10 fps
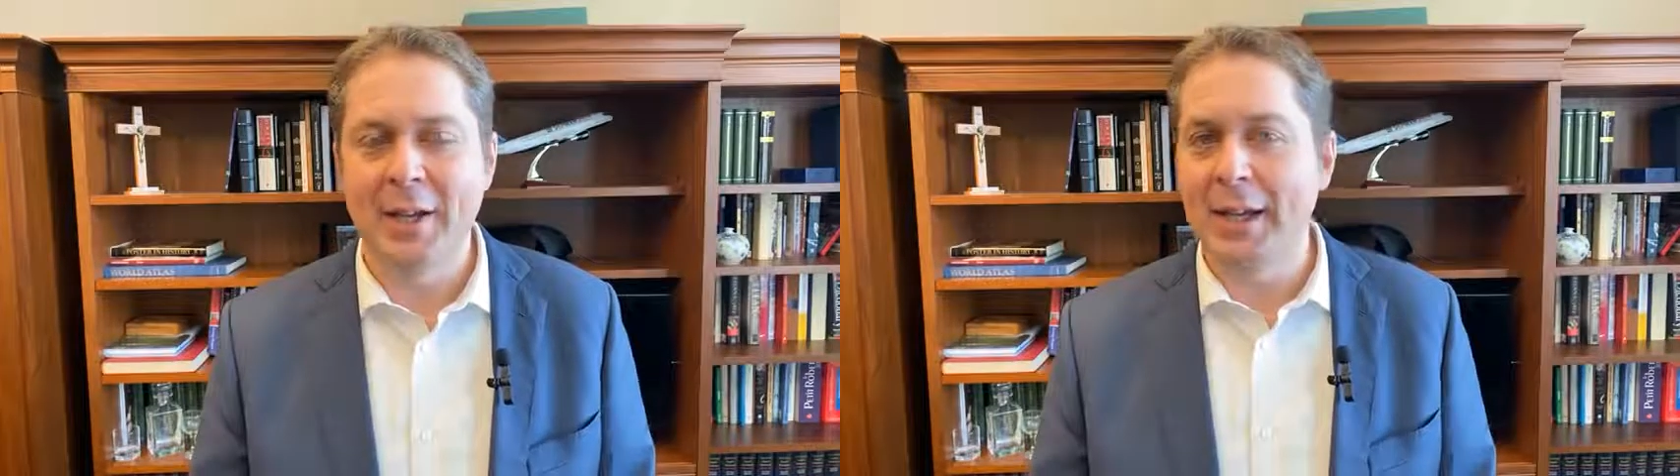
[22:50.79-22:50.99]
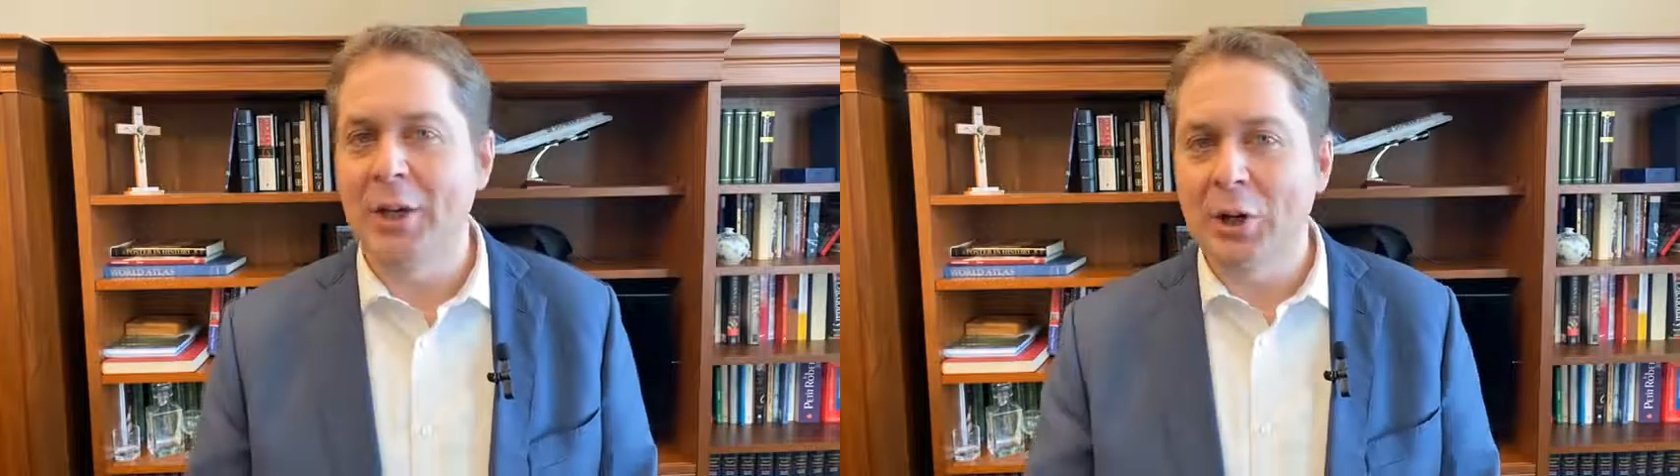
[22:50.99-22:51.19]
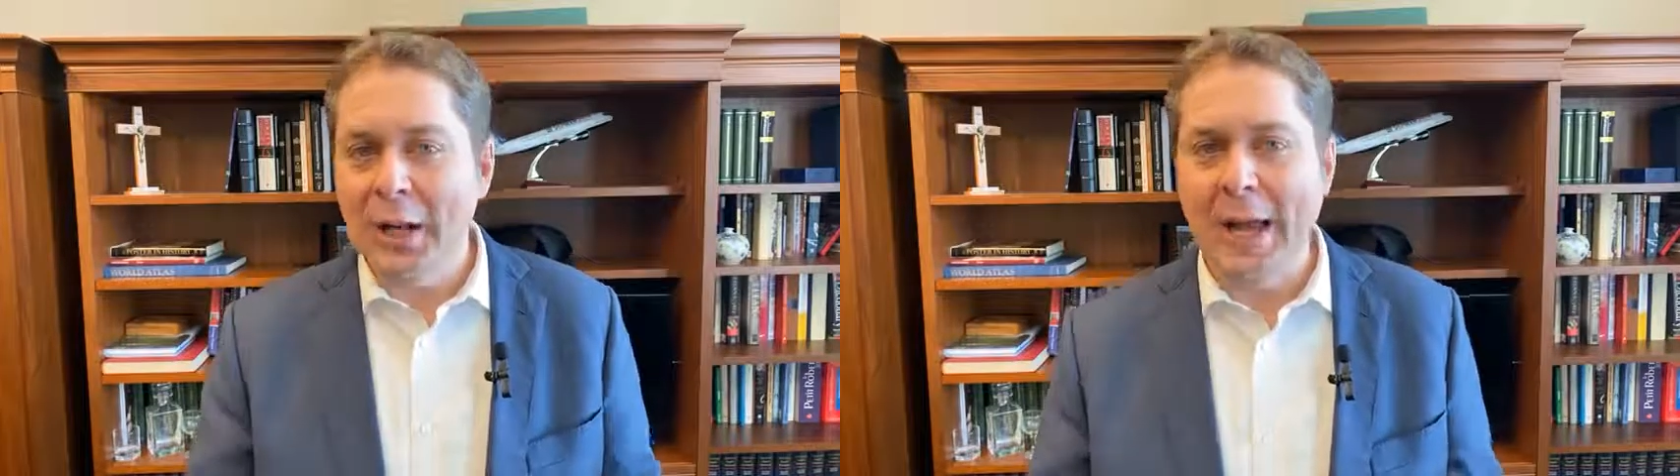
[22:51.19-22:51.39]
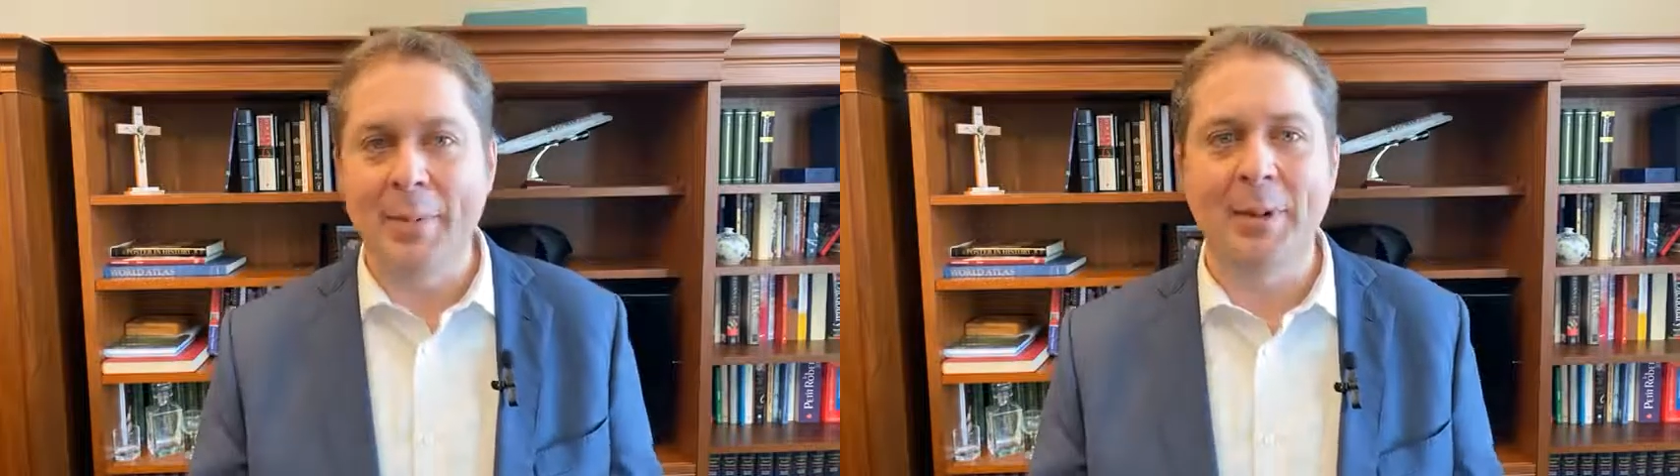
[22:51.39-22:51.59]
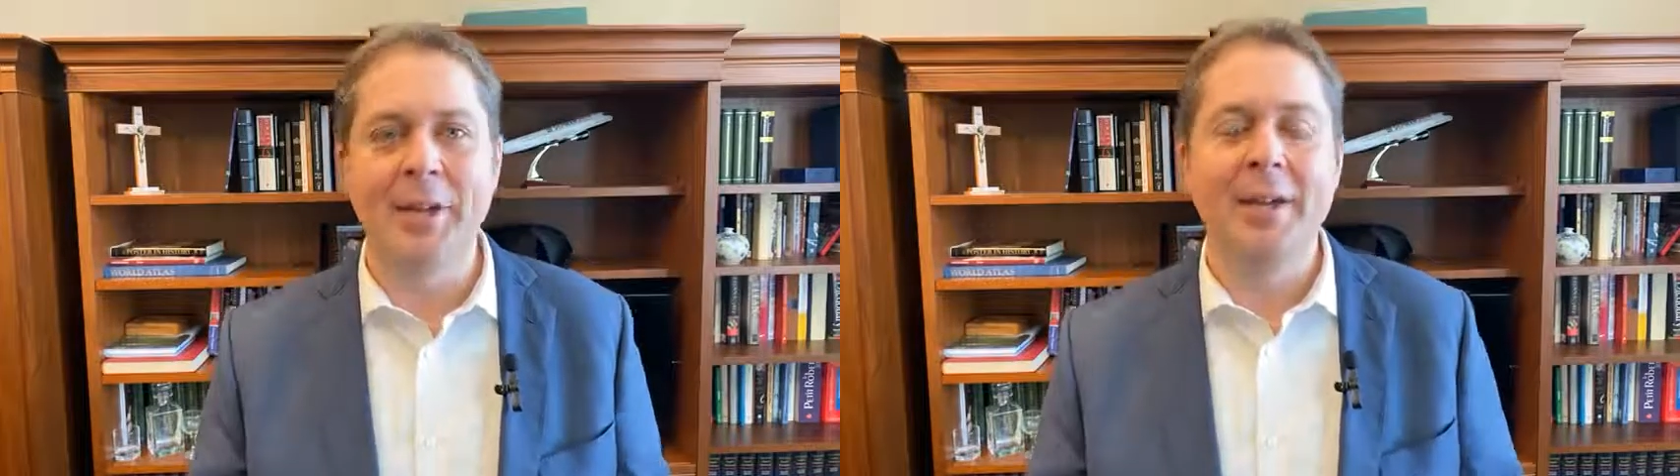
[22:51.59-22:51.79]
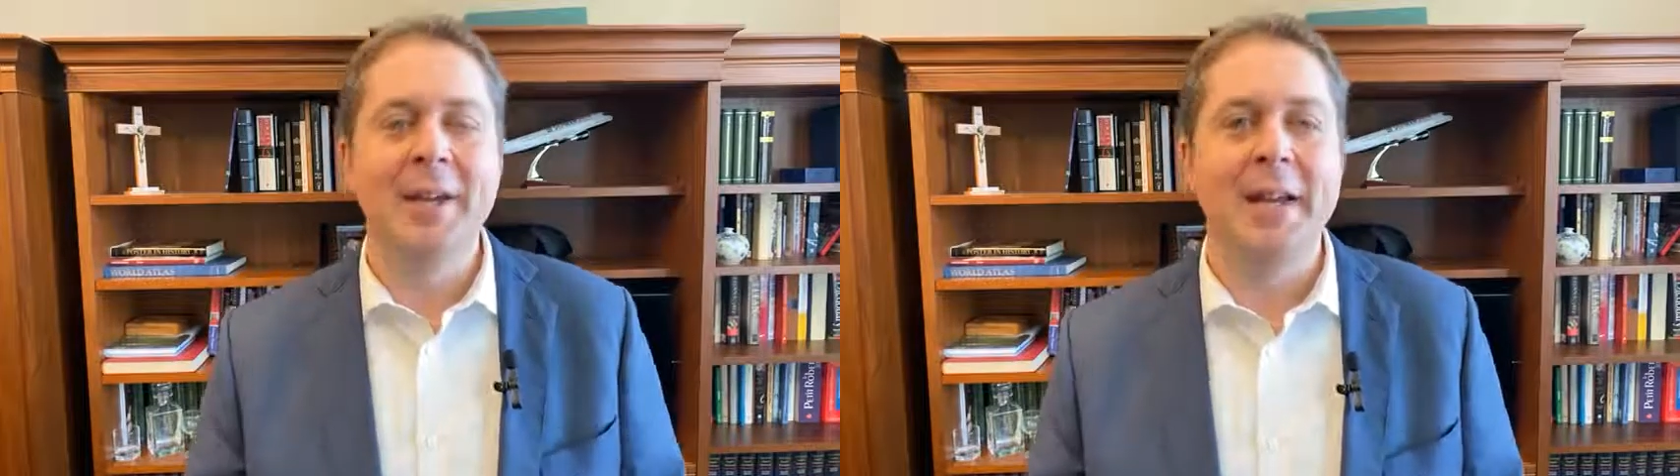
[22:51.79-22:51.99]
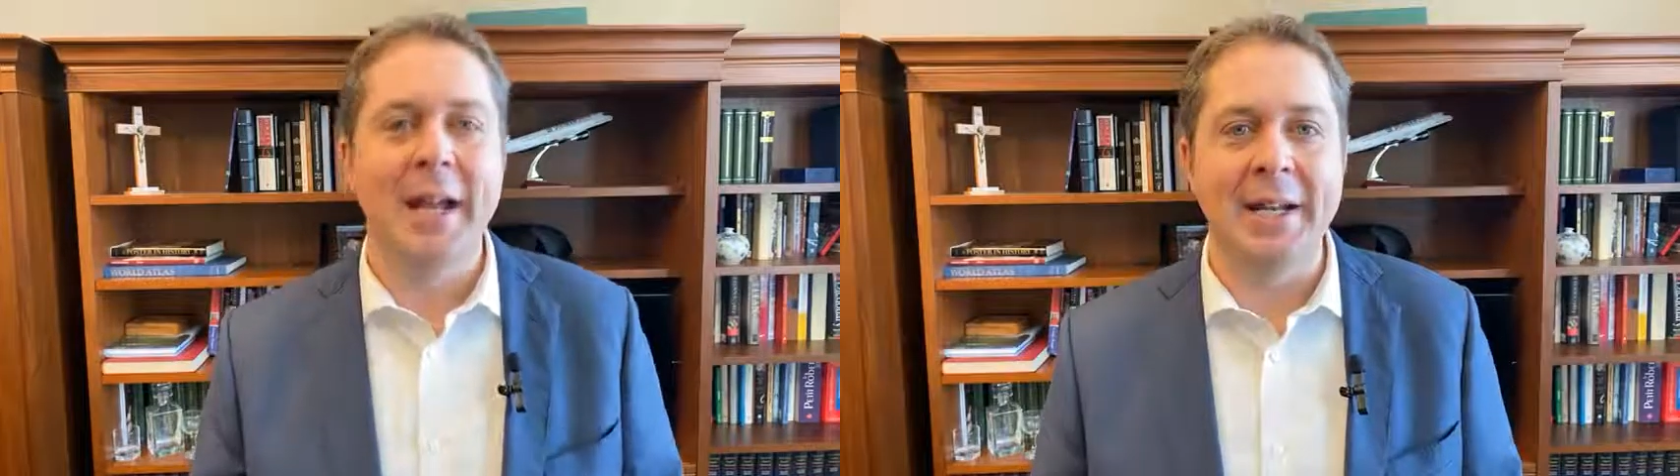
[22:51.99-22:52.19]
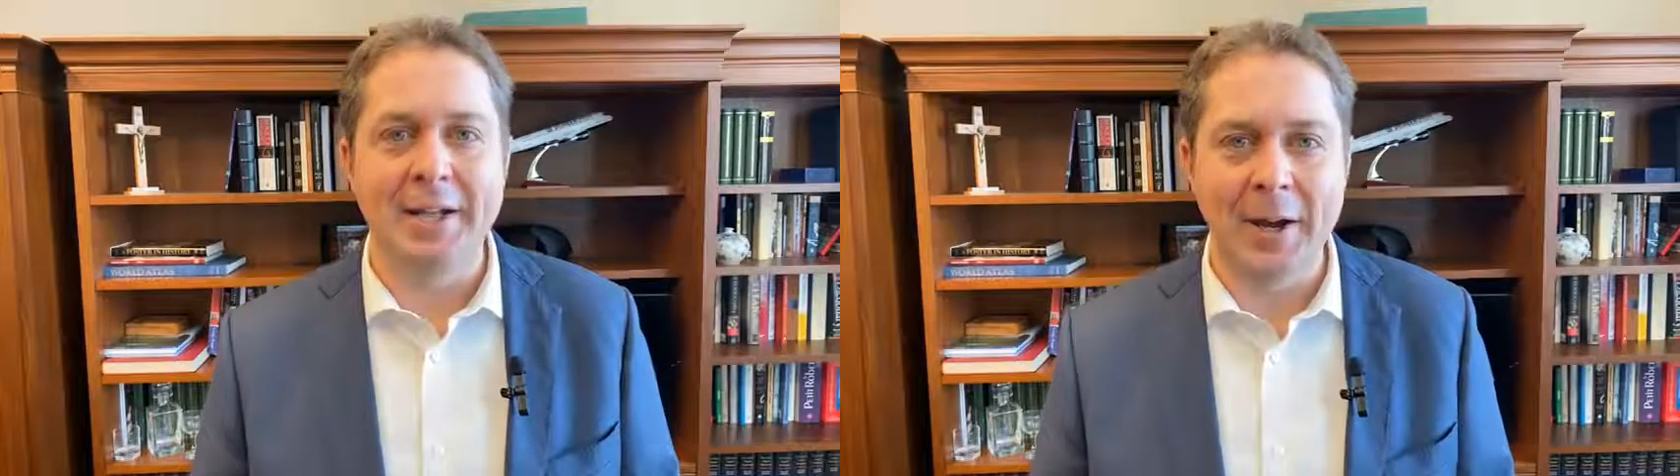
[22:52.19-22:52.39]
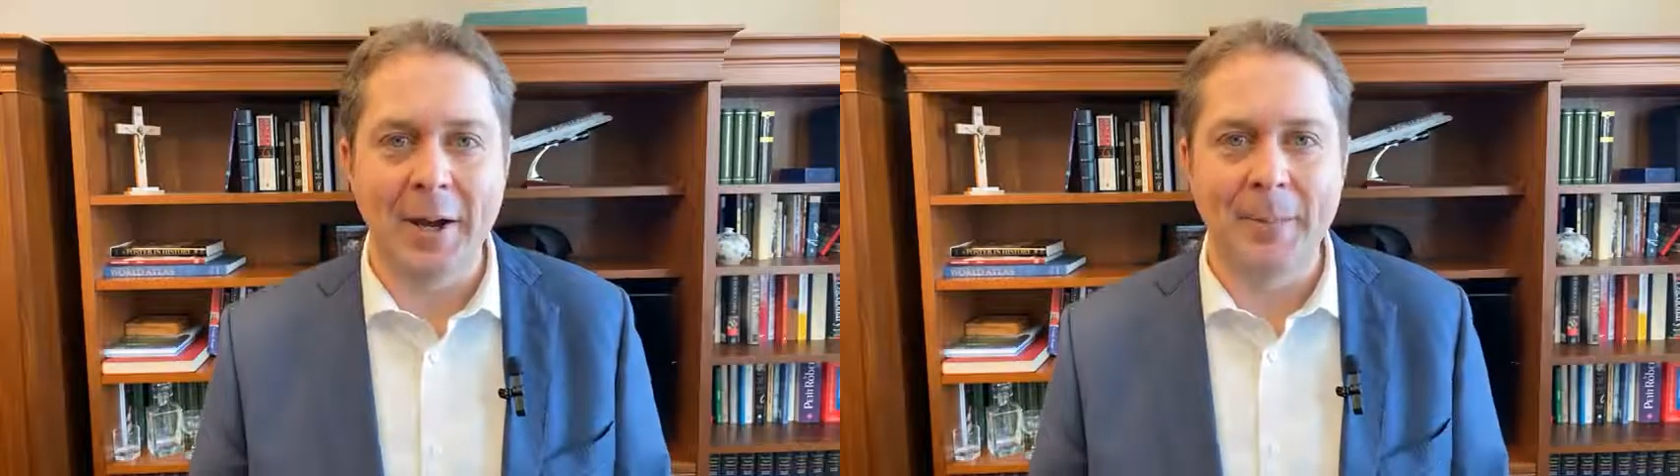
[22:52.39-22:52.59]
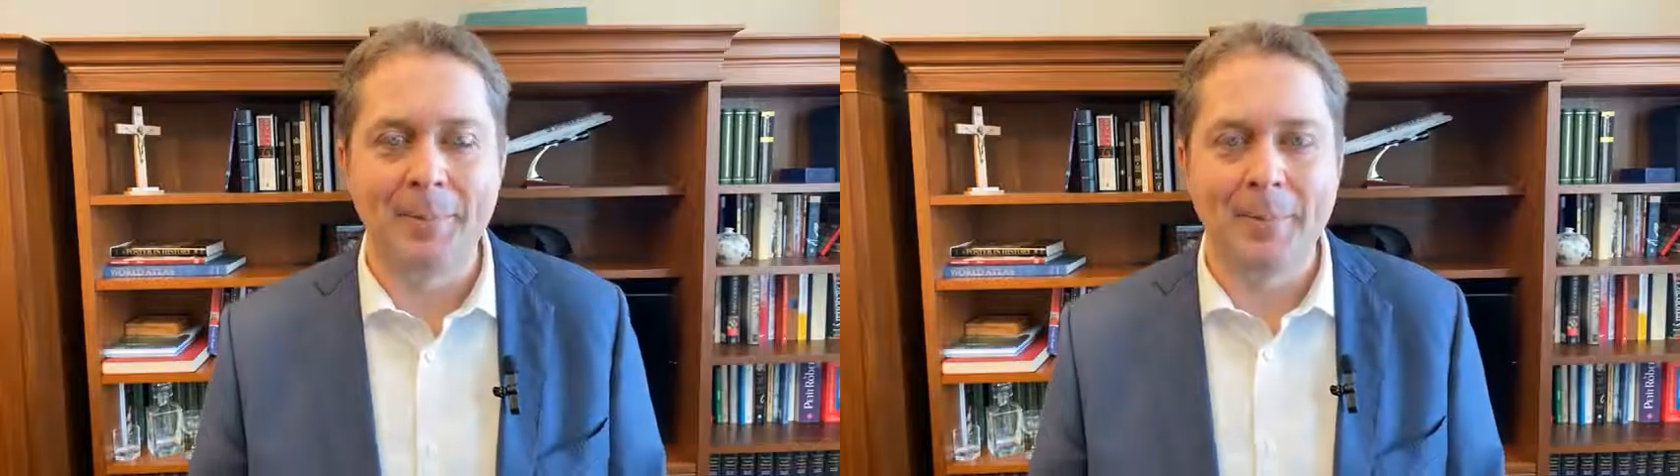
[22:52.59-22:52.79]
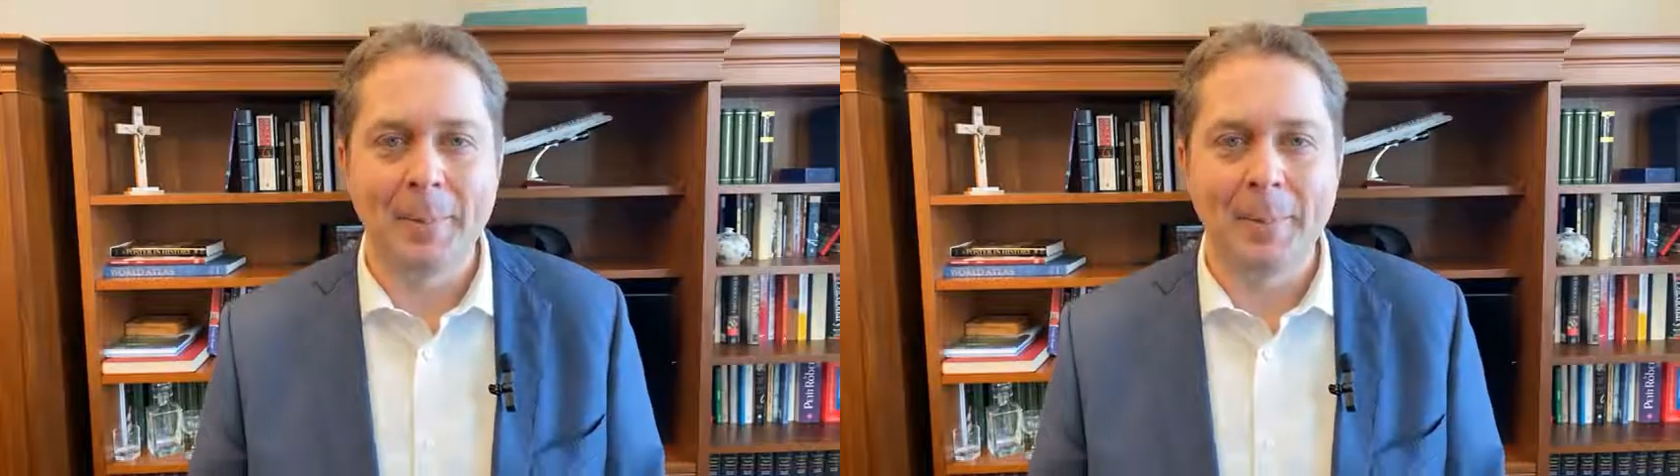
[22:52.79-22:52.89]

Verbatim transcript: it could happen anytime.